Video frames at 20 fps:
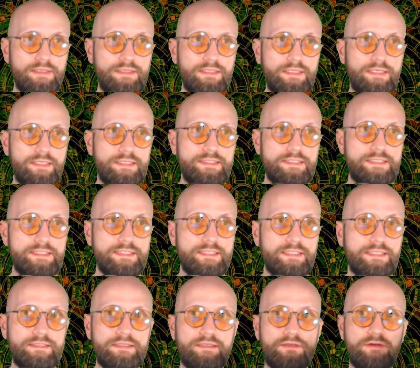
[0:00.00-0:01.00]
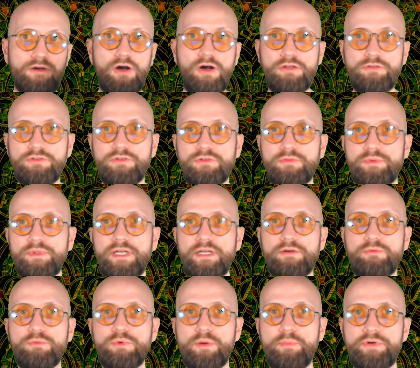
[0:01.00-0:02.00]
It's the autumn
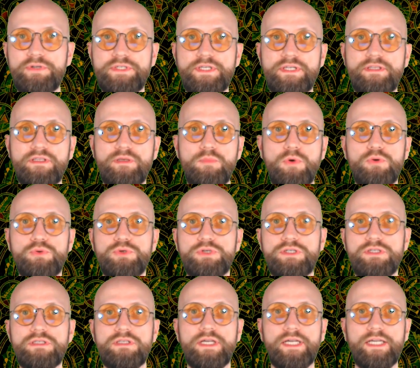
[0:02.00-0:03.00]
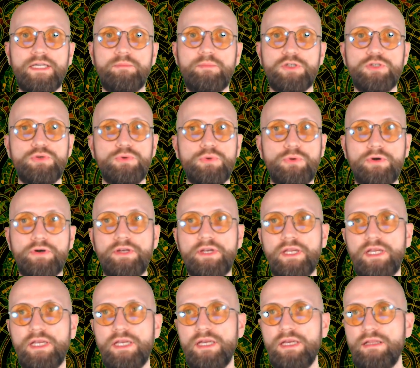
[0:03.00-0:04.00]
can represent emotions like
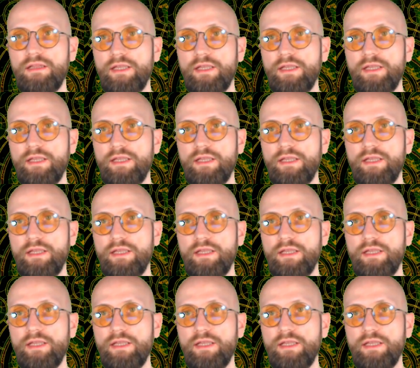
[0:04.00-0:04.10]
maturity,